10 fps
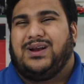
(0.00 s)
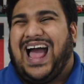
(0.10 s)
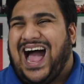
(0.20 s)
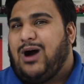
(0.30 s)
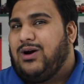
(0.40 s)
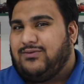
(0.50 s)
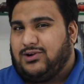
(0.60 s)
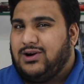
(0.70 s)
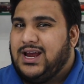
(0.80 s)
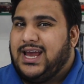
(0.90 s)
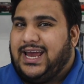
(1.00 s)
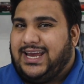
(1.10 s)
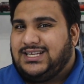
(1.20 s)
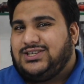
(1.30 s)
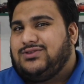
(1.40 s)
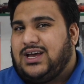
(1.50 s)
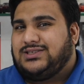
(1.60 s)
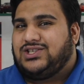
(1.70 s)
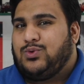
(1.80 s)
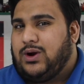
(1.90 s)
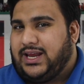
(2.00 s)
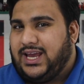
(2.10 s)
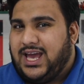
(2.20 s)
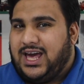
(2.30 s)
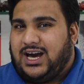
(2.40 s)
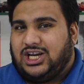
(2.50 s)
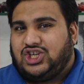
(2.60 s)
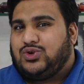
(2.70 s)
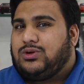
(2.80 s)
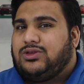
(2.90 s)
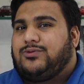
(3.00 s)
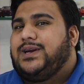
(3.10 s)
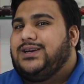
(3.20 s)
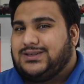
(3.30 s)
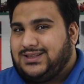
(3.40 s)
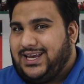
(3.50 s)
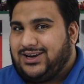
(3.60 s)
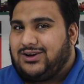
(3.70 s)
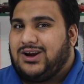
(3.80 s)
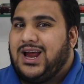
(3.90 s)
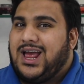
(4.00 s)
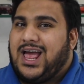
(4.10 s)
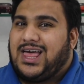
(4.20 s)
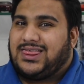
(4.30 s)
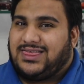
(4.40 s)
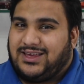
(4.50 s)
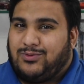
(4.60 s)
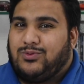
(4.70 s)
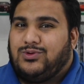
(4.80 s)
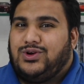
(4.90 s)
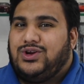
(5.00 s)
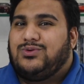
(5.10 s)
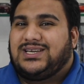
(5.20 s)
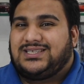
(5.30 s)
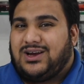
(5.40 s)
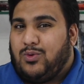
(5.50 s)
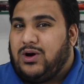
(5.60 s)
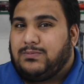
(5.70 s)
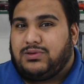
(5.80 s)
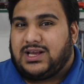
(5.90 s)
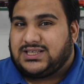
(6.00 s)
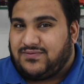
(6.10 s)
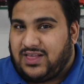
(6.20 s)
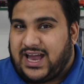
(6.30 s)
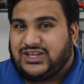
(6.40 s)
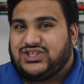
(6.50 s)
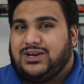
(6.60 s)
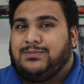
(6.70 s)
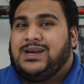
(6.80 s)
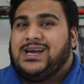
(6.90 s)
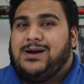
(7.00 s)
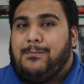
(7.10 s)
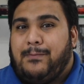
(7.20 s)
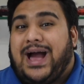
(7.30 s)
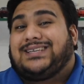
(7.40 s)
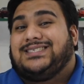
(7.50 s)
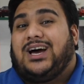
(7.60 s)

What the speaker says: However, in 2020, a short 3 years later, the newest OnePlus flagship maxes